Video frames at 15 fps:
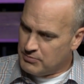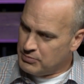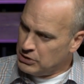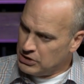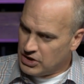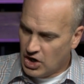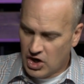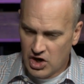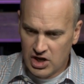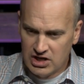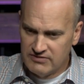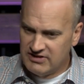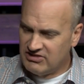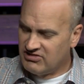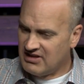put all
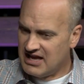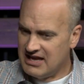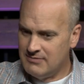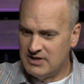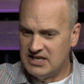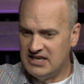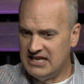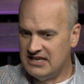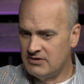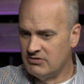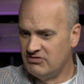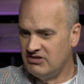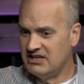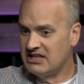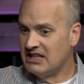of his time and
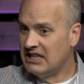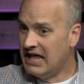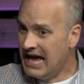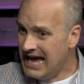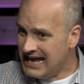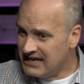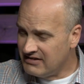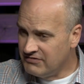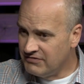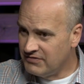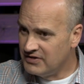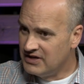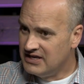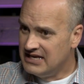energy and life